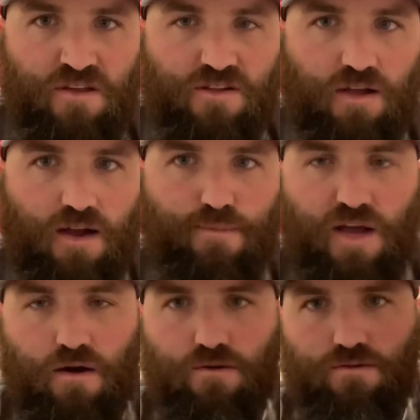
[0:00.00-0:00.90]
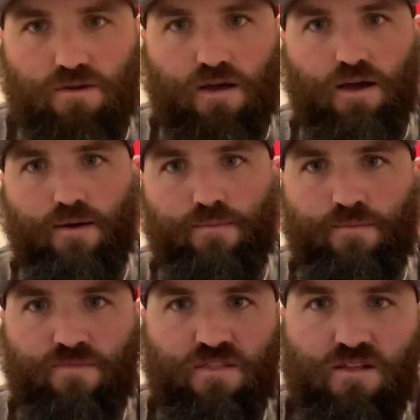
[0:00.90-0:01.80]
talk about
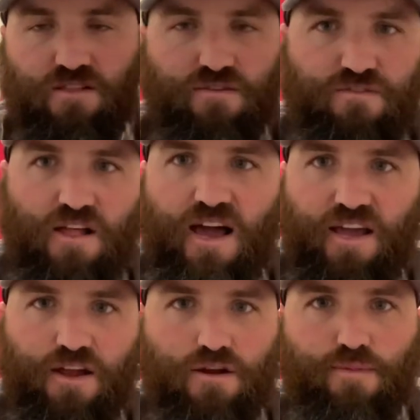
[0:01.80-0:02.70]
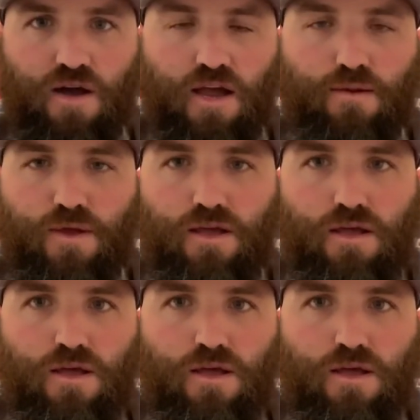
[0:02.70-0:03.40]
the flag here behind me.